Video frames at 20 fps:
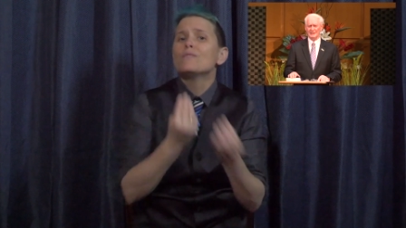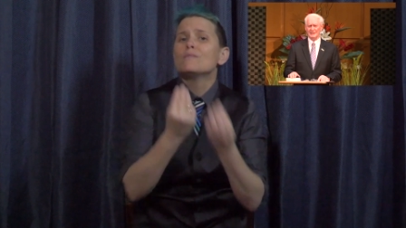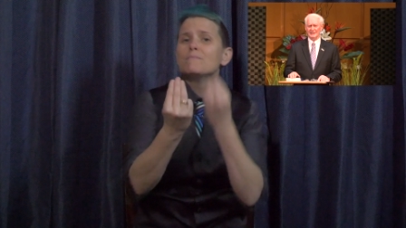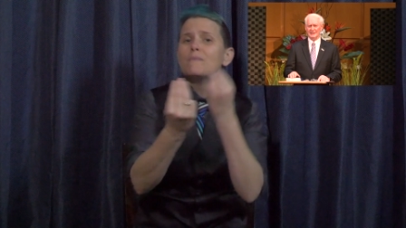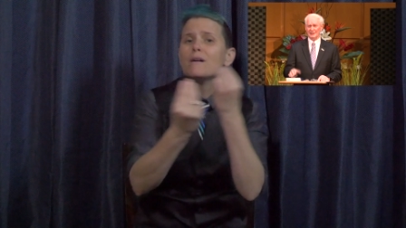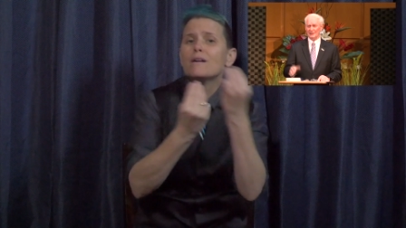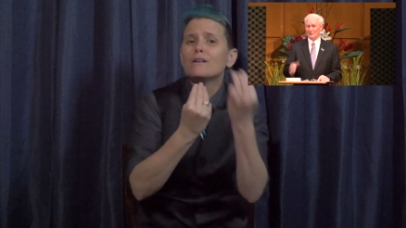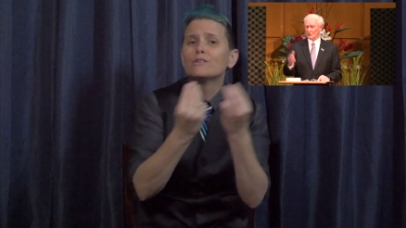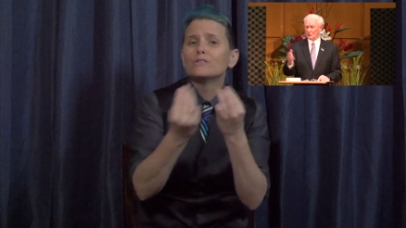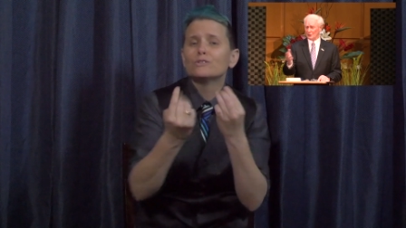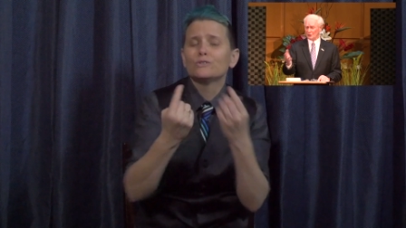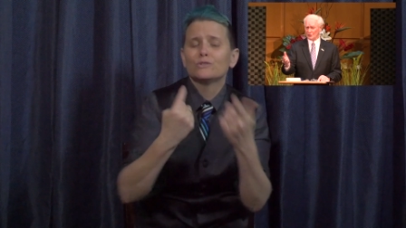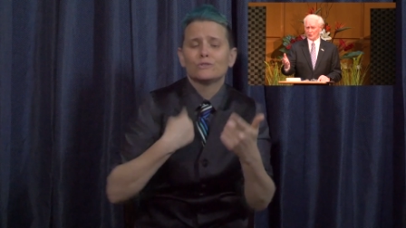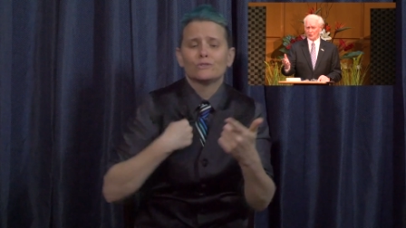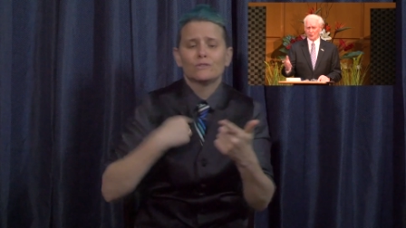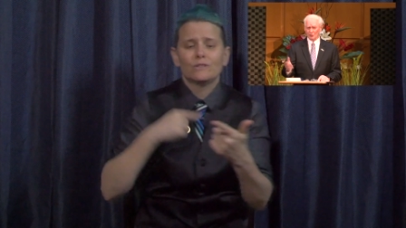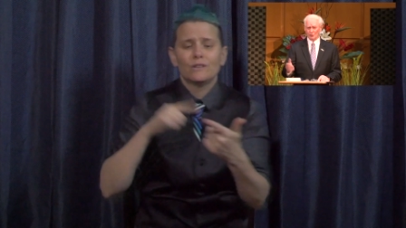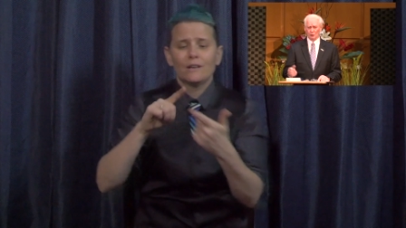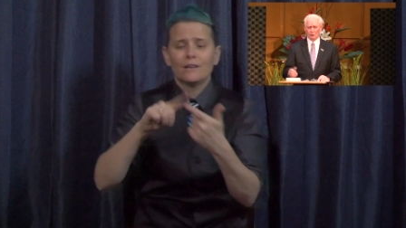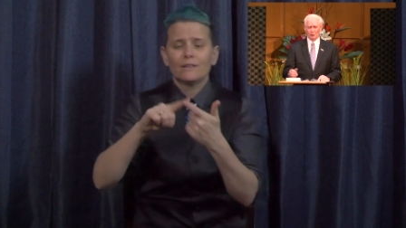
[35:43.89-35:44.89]
It is a
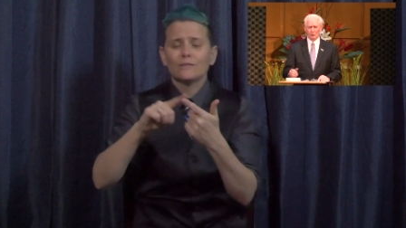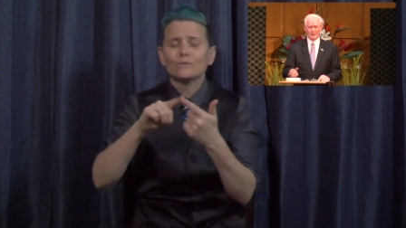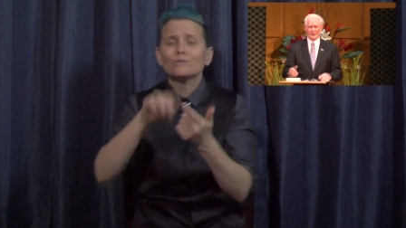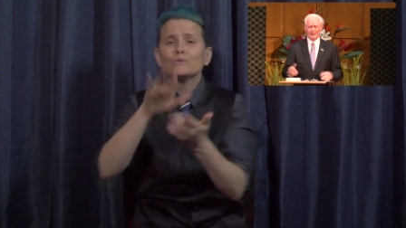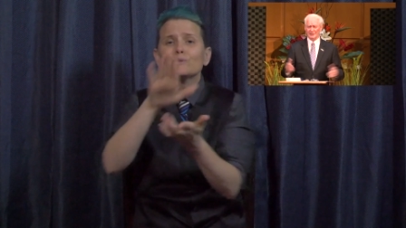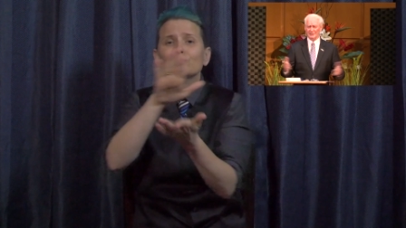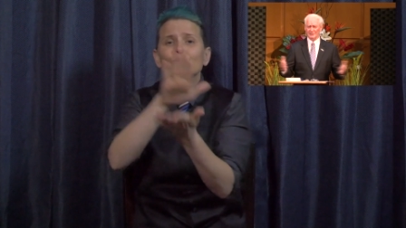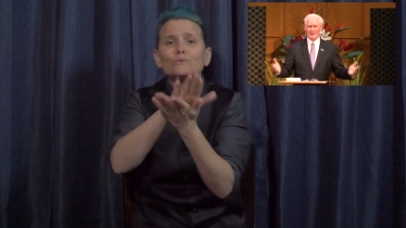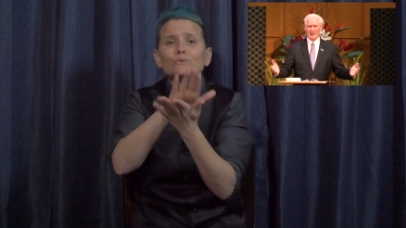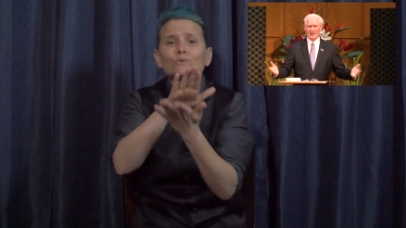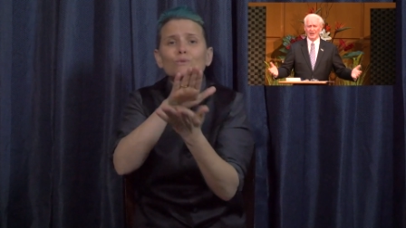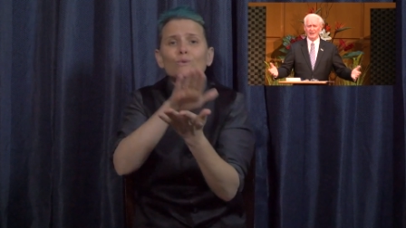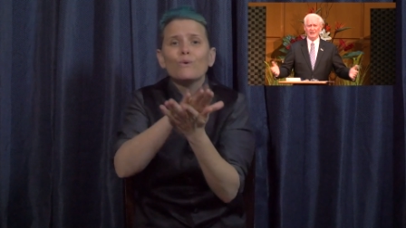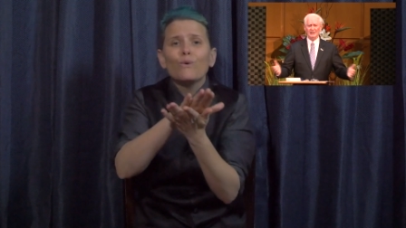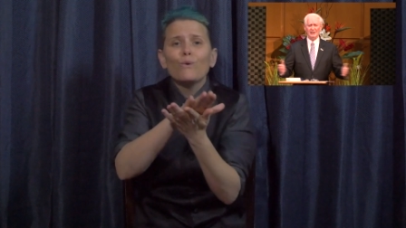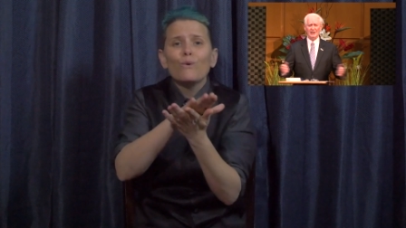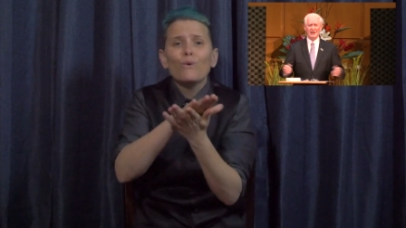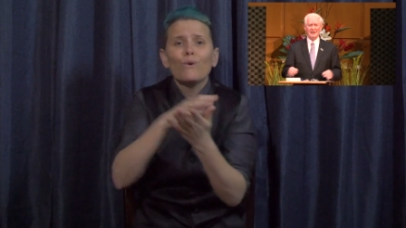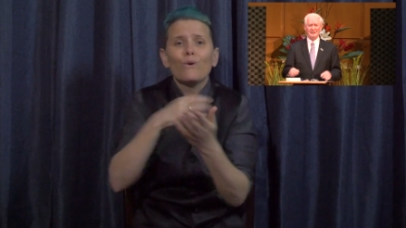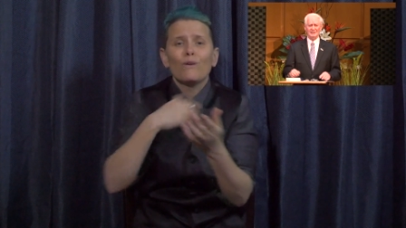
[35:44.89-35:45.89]
school, it is
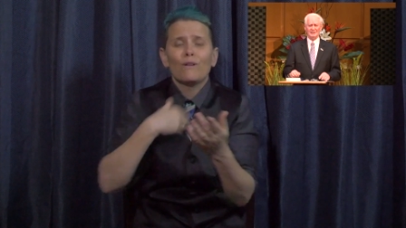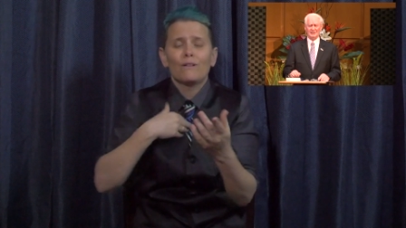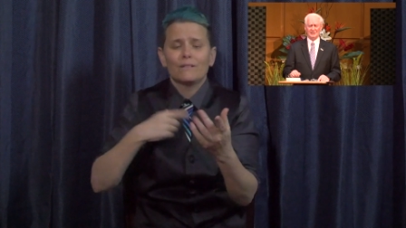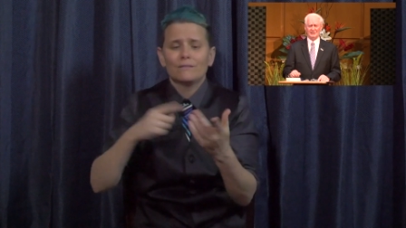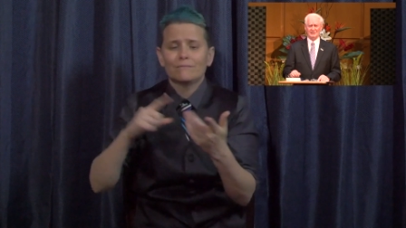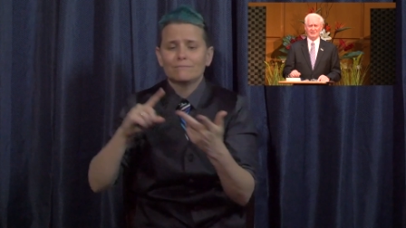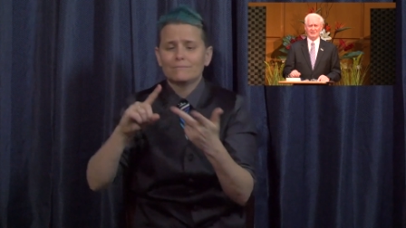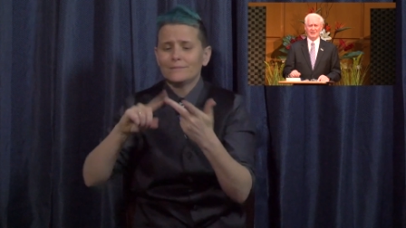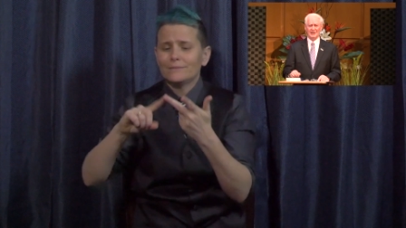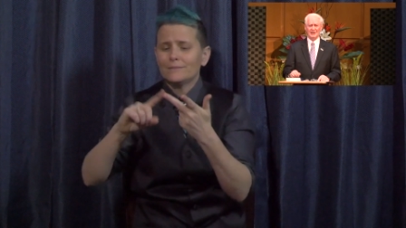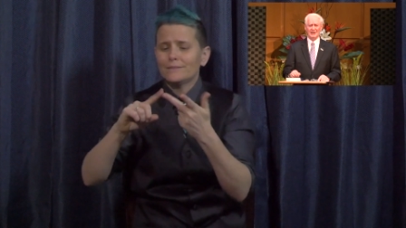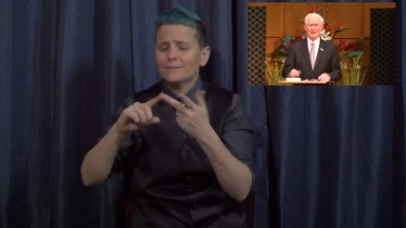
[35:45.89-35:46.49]
classes,